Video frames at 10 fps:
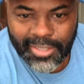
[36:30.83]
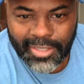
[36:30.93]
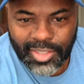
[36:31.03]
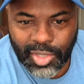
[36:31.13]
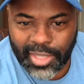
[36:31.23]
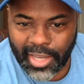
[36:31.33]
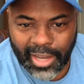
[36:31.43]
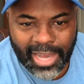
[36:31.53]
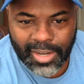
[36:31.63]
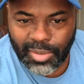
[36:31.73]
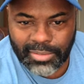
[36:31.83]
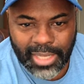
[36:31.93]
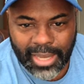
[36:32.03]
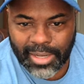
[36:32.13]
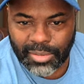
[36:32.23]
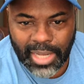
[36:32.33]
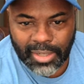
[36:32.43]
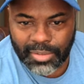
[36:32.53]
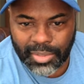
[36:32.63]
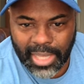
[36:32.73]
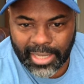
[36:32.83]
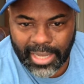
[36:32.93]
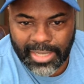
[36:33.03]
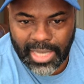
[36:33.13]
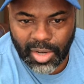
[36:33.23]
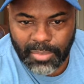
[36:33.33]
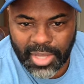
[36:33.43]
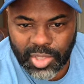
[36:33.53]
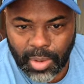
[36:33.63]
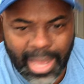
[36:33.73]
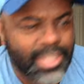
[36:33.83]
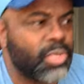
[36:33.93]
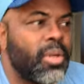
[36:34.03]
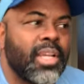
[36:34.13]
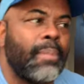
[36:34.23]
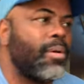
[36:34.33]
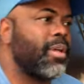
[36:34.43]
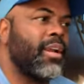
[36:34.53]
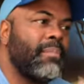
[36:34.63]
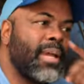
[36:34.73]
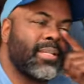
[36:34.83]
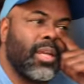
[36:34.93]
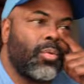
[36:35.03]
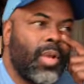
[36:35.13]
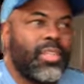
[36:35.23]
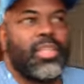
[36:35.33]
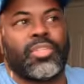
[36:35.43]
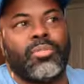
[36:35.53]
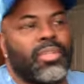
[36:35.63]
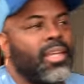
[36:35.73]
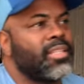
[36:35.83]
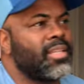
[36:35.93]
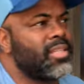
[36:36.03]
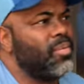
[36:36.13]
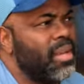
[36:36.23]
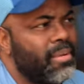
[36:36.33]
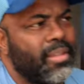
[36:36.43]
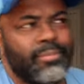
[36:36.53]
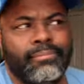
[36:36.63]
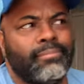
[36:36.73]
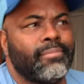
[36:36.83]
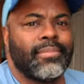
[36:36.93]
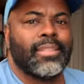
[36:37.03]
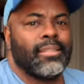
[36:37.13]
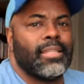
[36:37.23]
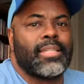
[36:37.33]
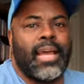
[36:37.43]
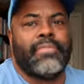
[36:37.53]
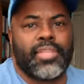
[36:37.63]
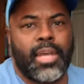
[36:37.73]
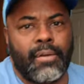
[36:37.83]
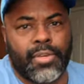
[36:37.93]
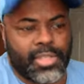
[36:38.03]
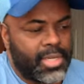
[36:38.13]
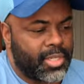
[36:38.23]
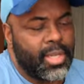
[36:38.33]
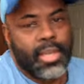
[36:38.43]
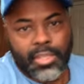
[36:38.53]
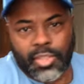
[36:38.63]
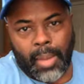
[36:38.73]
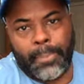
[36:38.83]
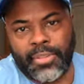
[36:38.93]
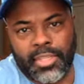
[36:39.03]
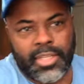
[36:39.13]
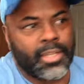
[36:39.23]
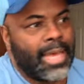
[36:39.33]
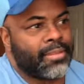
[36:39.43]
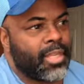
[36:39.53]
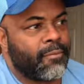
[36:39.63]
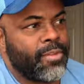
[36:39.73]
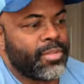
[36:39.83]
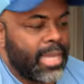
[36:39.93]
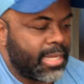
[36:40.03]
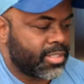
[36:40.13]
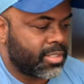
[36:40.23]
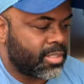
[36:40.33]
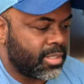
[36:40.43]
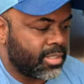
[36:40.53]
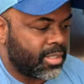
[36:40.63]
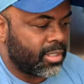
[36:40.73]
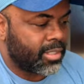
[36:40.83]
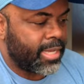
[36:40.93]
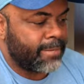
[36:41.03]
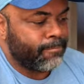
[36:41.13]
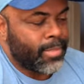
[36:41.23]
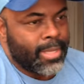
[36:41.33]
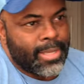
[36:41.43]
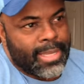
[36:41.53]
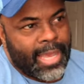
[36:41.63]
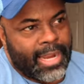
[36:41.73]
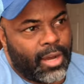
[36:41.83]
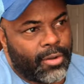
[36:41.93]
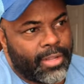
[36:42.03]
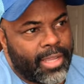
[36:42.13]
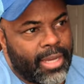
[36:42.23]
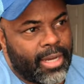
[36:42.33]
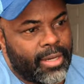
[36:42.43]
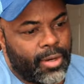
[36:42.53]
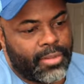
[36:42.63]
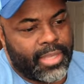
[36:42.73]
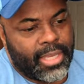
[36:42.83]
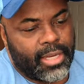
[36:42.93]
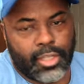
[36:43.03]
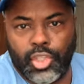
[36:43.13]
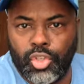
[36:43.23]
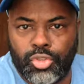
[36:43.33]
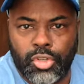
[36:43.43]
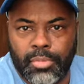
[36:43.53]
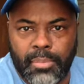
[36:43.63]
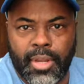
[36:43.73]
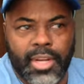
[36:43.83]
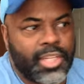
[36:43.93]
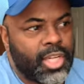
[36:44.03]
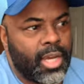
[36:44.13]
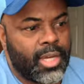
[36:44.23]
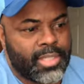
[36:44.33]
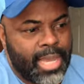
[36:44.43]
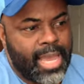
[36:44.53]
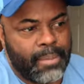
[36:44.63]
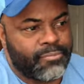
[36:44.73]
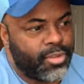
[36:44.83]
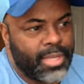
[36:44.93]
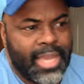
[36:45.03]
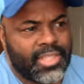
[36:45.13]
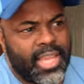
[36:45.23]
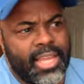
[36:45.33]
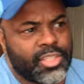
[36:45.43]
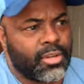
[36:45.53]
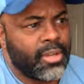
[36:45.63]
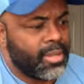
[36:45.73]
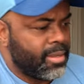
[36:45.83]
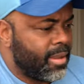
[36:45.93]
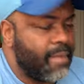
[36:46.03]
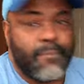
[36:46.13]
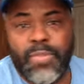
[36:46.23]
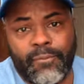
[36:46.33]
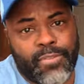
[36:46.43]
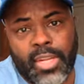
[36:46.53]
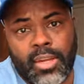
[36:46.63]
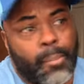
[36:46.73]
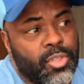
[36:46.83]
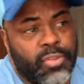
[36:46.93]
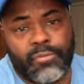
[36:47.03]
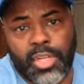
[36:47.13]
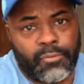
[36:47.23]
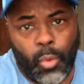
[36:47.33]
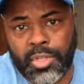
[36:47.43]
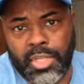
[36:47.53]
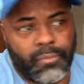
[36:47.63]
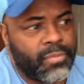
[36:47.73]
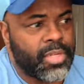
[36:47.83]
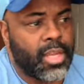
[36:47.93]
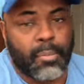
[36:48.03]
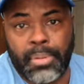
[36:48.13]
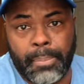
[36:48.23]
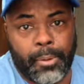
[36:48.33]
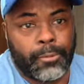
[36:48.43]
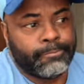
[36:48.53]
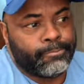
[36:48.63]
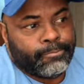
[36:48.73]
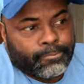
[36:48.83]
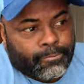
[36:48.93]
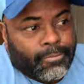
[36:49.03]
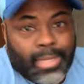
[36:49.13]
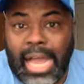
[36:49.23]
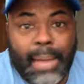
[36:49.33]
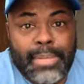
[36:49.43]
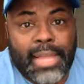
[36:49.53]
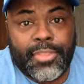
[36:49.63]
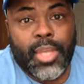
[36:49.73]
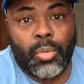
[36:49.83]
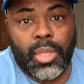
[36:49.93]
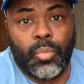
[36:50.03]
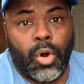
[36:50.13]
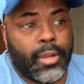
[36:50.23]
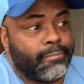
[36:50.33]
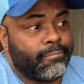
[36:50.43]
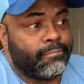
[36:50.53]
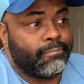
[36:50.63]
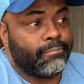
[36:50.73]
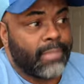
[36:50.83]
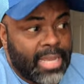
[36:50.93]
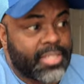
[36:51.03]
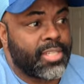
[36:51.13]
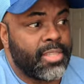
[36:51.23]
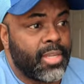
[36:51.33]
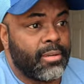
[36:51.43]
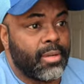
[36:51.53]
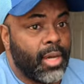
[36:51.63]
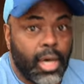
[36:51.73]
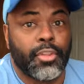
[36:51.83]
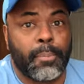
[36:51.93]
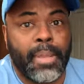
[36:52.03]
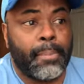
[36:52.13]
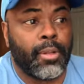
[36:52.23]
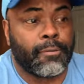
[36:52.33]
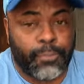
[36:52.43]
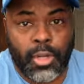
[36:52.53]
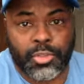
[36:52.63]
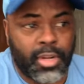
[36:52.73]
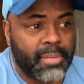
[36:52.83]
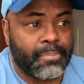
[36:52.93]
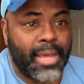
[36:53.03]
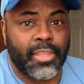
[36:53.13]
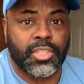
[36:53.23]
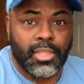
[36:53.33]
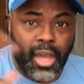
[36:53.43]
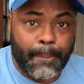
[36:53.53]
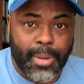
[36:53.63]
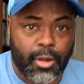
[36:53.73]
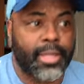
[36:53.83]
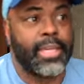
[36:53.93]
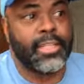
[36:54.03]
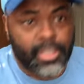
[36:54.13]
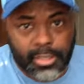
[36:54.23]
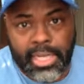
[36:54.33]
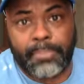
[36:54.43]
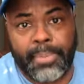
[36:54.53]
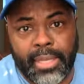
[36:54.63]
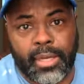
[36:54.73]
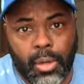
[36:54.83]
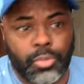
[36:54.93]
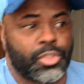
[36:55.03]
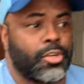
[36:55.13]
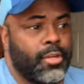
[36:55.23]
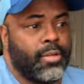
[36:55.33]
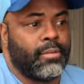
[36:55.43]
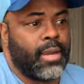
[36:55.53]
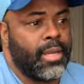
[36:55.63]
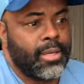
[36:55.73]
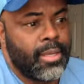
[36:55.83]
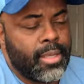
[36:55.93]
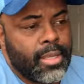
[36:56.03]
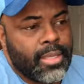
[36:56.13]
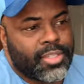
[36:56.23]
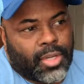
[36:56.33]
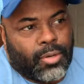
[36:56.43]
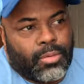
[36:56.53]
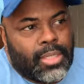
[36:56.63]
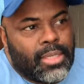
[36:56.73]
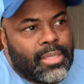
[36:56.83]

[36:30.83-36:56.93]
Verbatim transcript: So yeah, I don't. Yeah, I don't. I don't do that, guys. I don't mess around. I just wanted to come on here, man, because I read these two things and I said, wait a minute. Let's have this conversation. So I put the deal out there for you guys to, to, to look at and on the uh, on the uh, YouTube community ch- uh, tab for you guys to answer. And 15, almost 15, 14, 1500 people. I'm not the only one. I see that other people are frustrated by this American tipping culture, right? So